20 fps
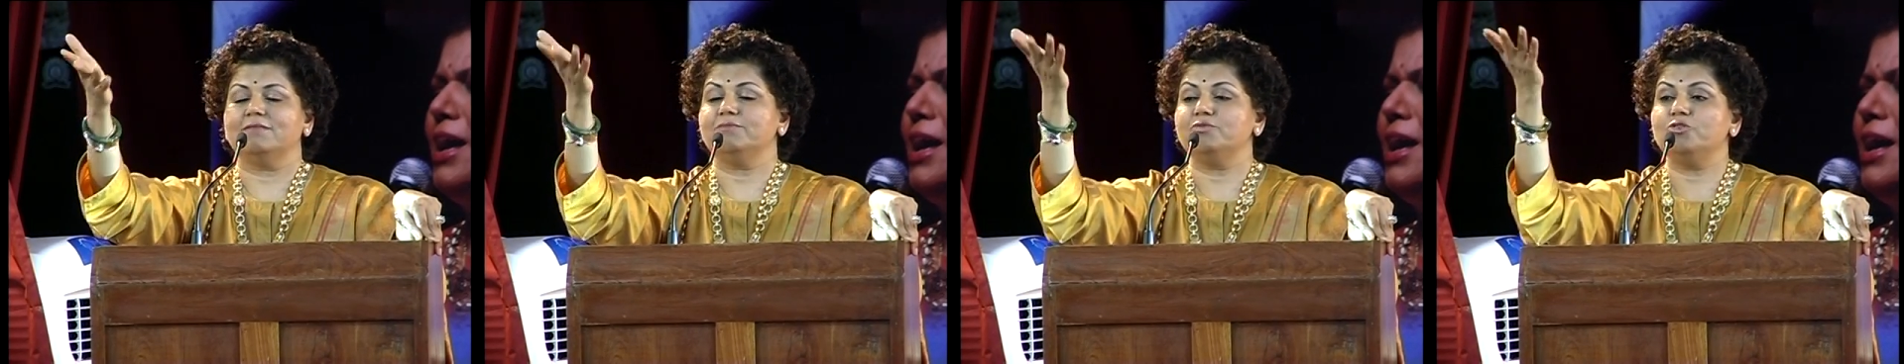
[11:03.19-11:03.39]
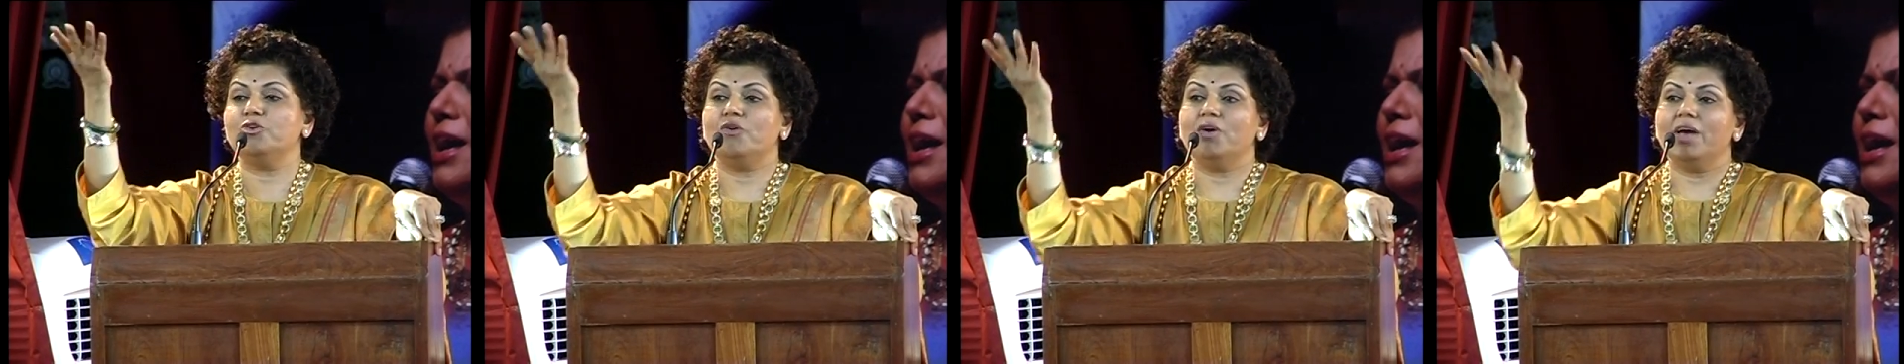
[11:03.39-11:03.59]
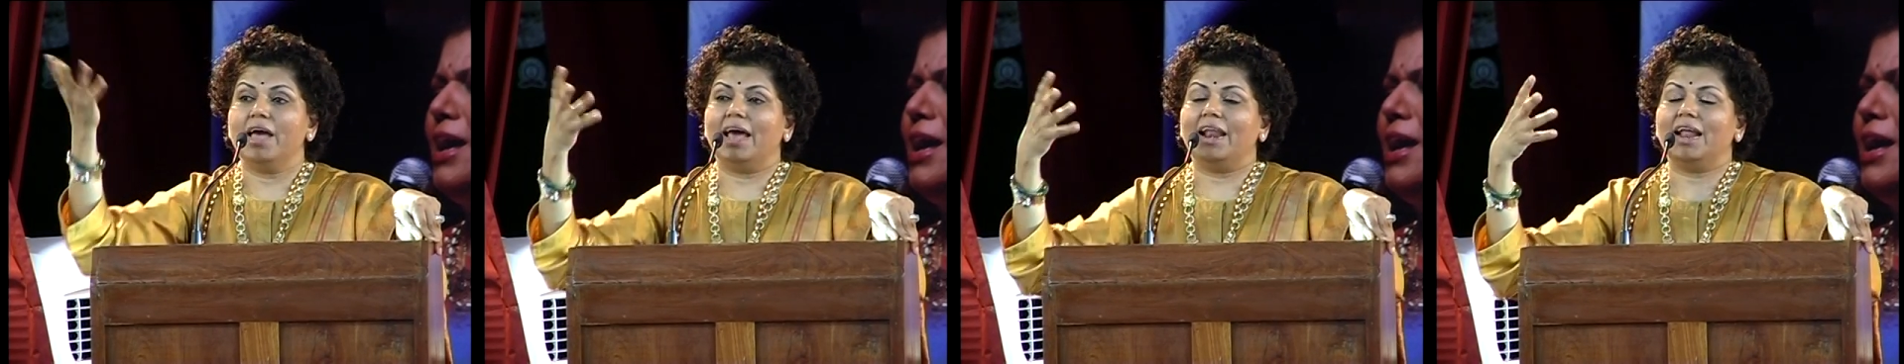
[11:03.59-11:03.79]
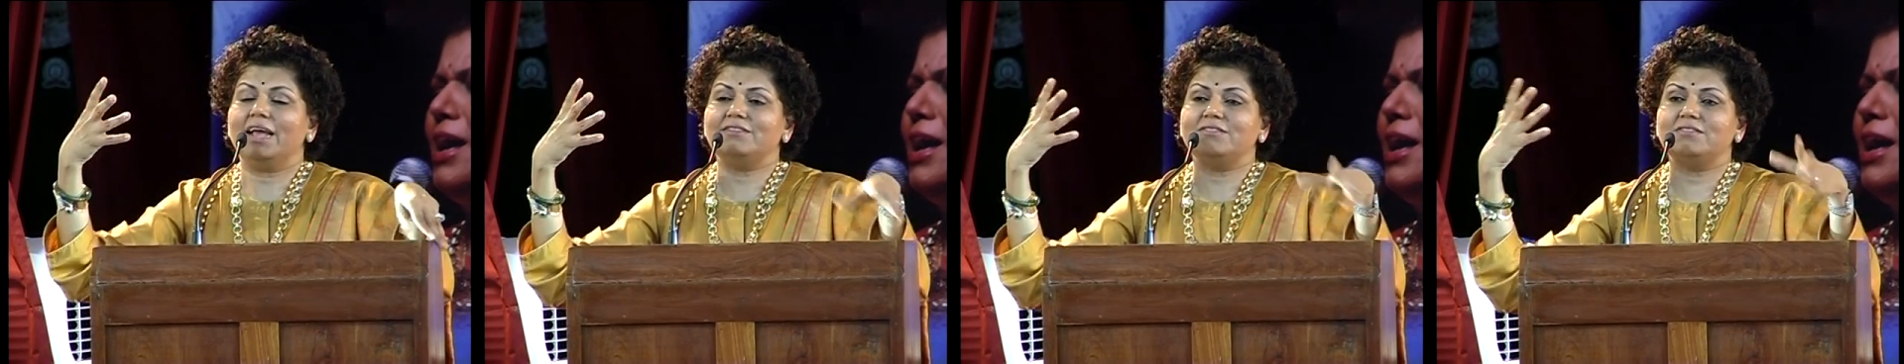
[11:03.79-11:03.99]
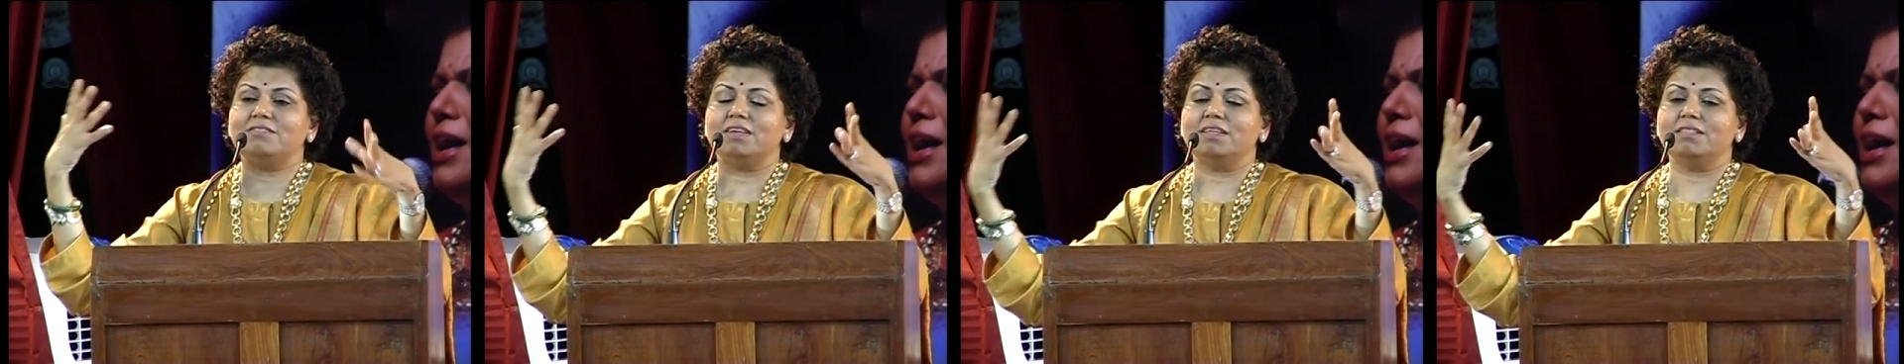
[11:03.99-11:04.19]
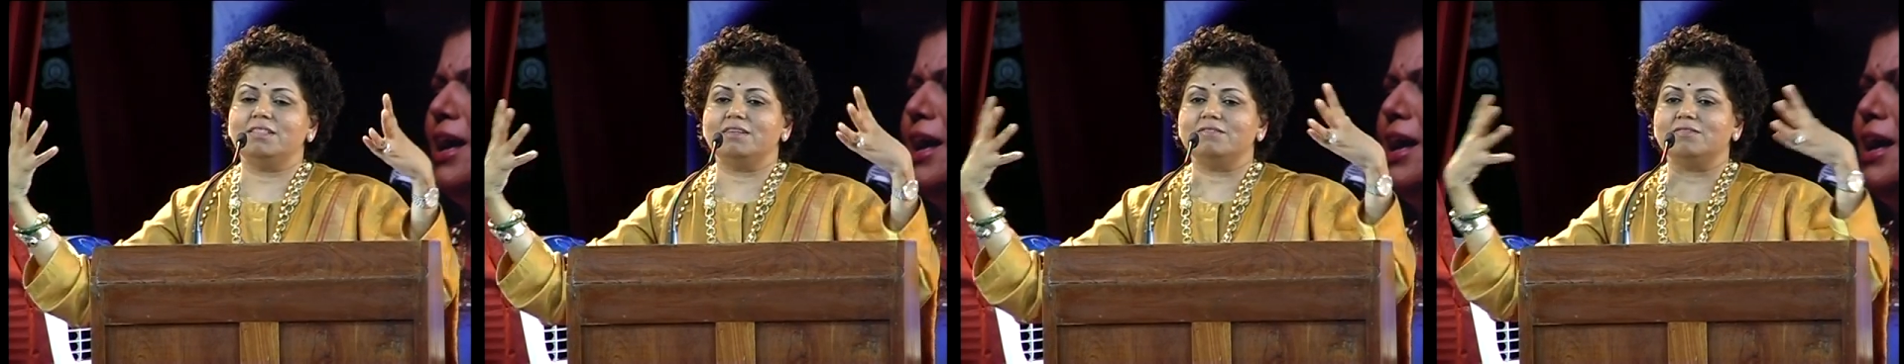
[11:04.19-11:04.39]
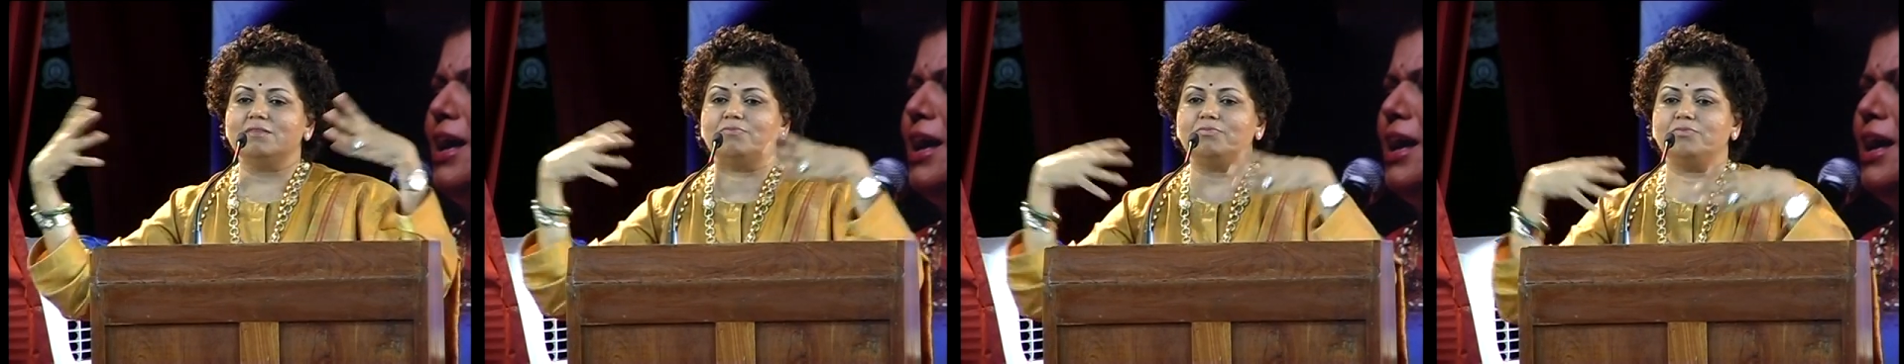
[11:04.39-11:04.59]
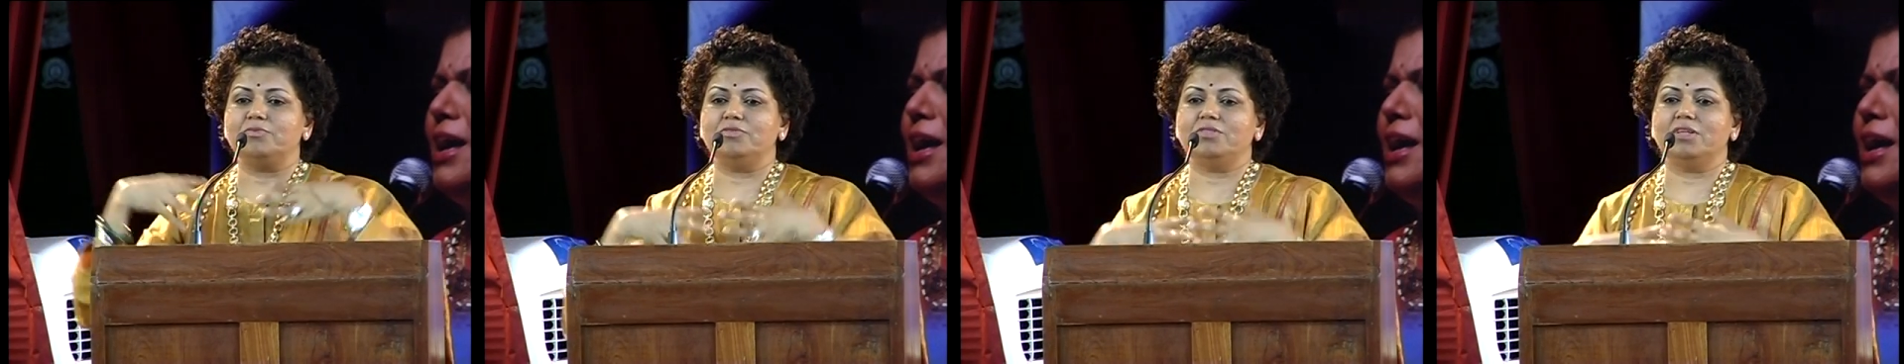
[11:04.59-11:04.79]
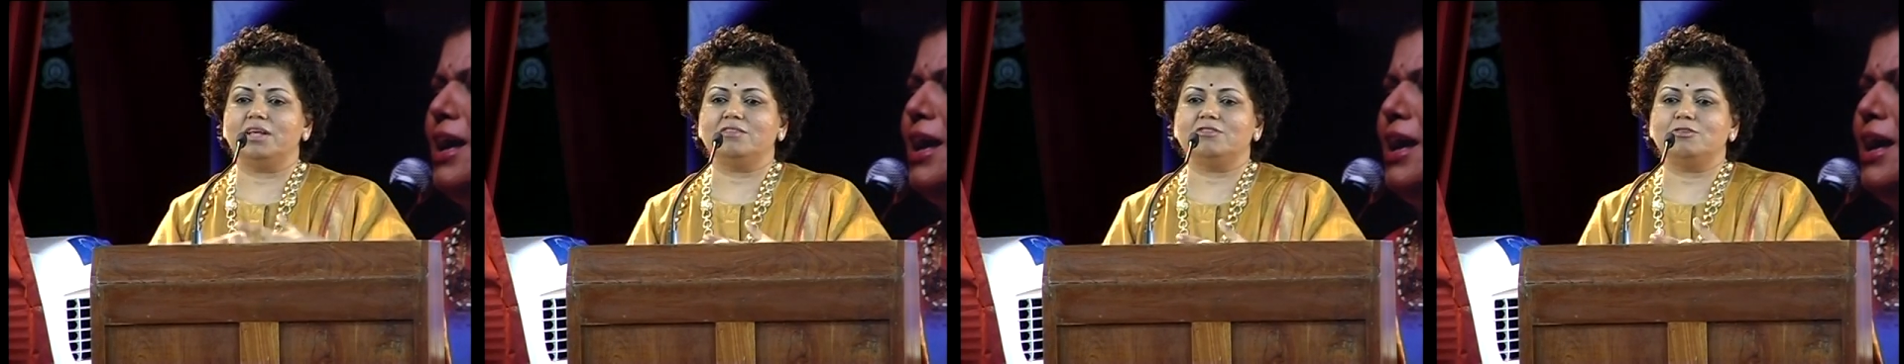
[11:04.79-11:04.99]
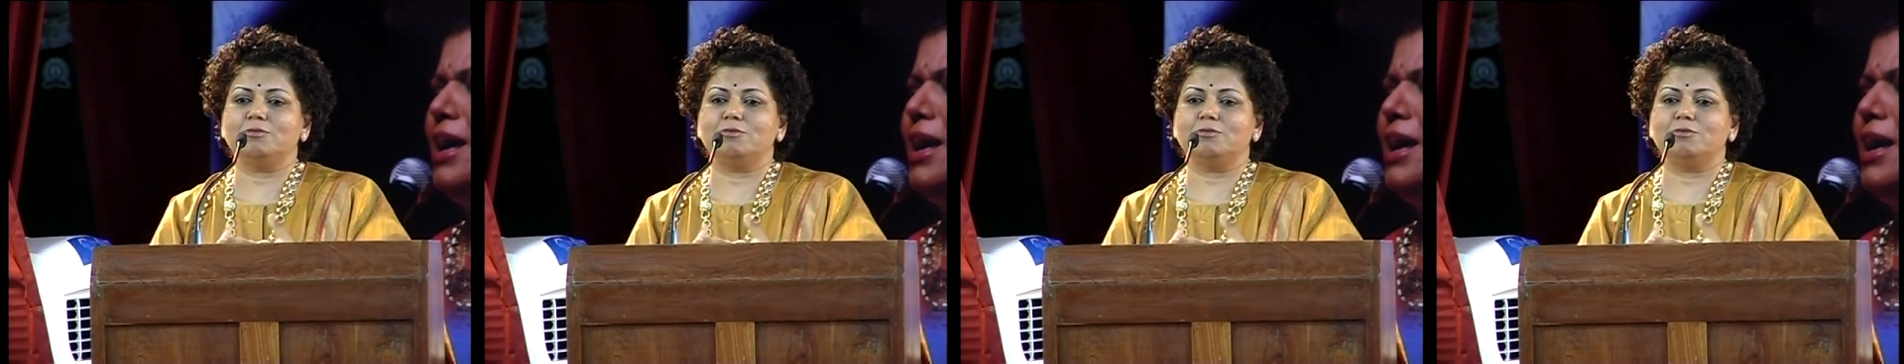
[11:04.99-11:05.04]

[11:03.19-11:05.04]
So, and I just think there's